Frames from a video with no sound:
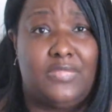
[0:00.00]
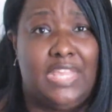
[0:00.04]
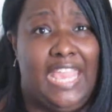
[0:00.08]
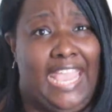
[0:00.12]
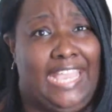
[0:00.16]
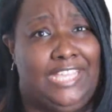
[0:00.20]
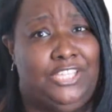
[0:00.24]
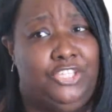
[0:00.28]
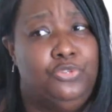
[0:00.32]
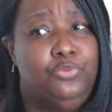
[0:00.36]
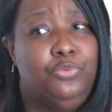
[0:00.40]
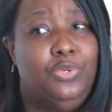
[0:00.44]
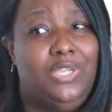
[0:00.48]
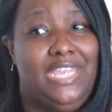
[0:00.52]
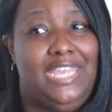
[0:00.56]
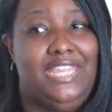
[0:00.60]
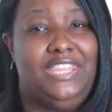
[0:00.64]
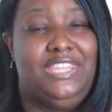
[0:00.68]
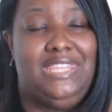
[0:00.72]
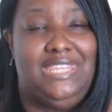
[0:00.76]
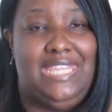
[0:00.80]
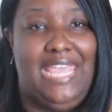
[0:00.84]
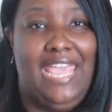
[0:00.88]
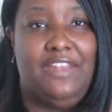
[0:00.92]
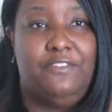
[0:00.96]
and you
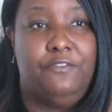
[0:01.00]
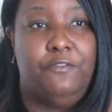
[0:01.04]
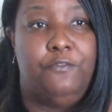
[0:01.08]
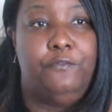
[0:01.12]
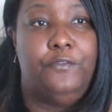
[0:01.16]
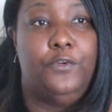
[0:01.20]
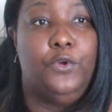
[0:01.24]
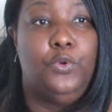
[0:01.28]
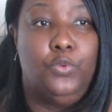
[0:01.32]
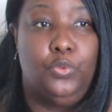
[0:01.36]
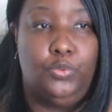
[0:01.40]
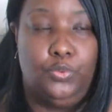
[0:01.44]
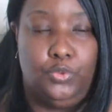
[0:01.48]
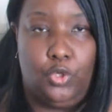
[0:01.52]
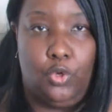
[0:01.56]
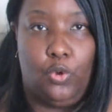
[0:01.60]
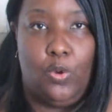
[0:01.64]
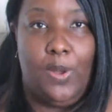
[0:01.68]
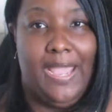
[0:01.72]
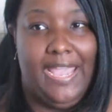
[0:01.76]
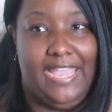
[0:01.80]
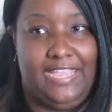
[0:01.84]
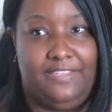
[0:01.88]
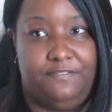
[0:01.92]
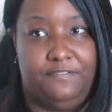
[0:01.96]
get that food
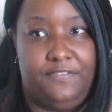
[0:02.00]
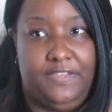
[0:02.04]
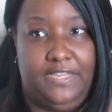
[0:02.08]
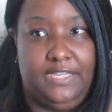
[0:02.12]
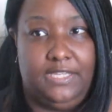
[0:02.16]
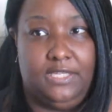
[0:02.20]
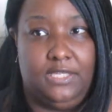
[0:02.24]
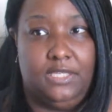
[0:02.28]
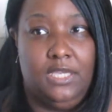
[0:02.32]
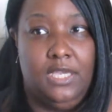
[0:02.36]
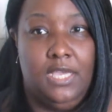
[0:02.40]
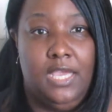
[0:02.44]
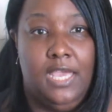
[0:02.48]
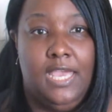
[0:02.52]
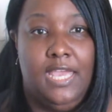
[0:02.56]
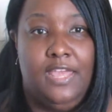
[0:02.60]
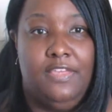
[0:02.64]
craving,